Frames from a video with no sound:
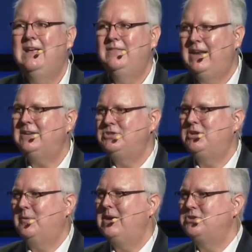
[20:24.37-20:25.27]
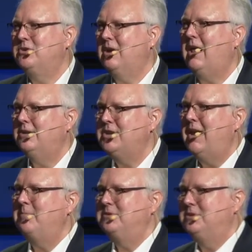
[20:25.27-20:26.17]
the next generation on college
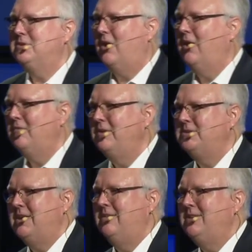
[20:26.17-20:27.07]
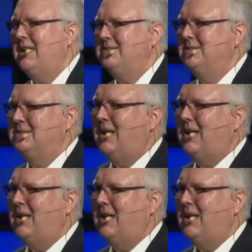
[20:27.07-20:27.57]
campuses all over the state of Texas.